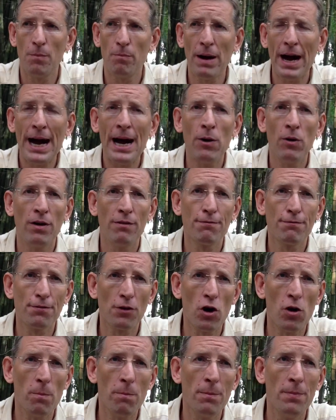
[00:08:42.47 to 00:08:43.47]
power
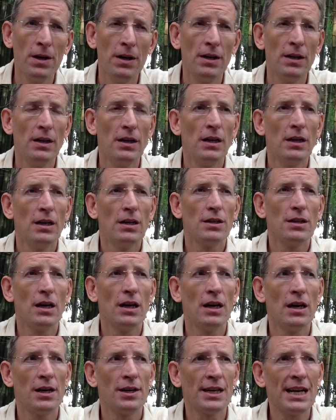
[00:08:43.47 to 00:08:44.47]
from
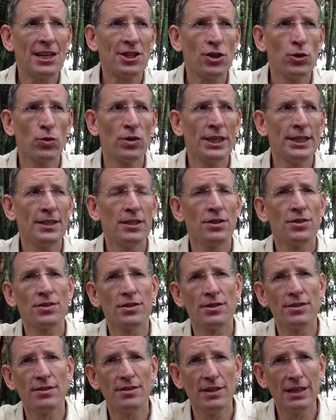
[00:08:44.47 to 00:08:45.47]
national leaders
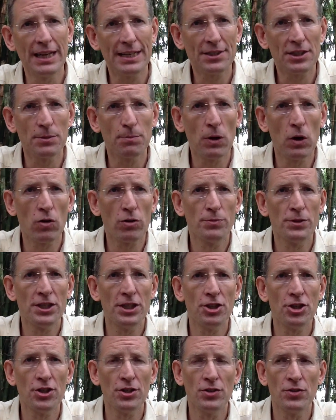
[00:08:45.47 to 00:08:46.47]
and elected
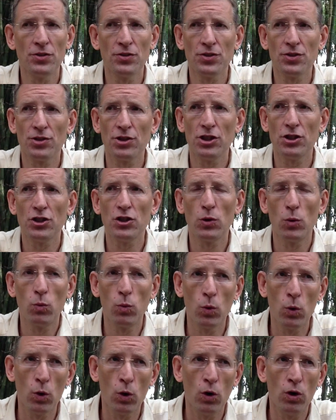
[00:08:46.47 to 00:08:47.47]
politicians
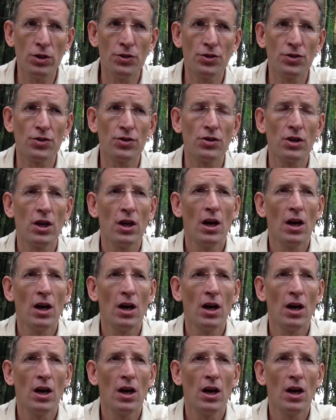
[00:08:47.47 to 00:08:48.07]
towards,